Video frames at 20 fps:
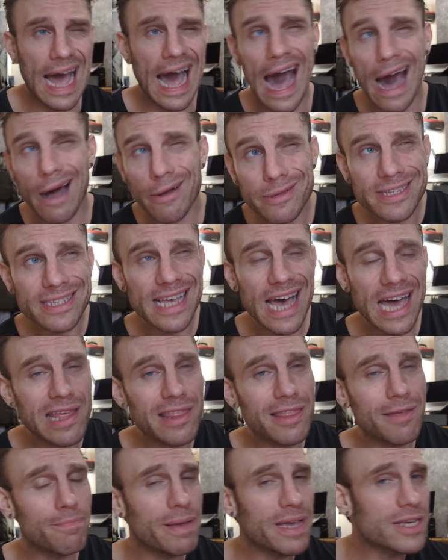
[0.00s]
outside
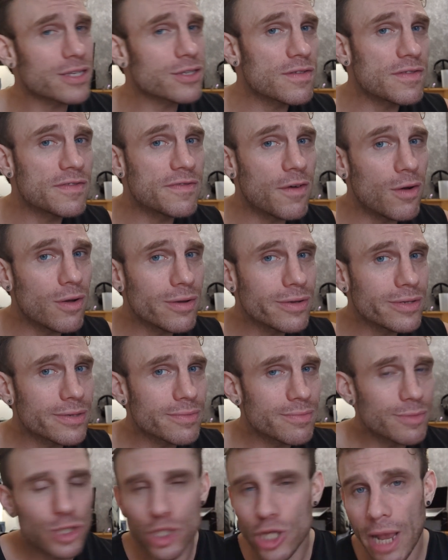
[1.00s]
of the Pixel
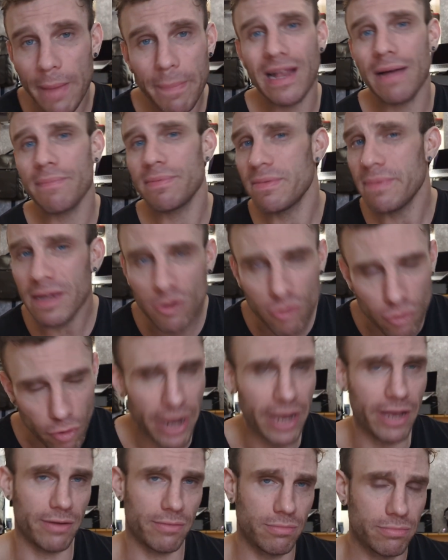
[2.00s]
fold, shaping up to be
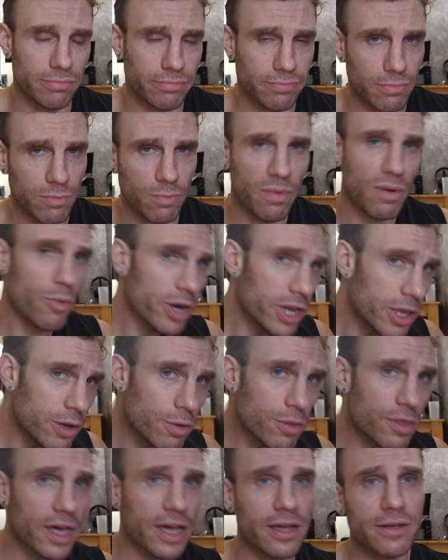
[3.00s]
great. But what do
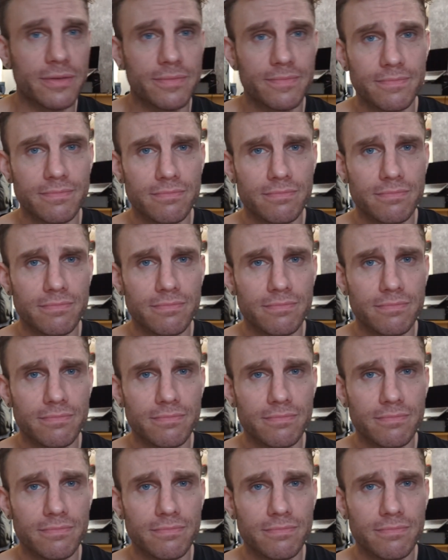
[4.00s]
you think?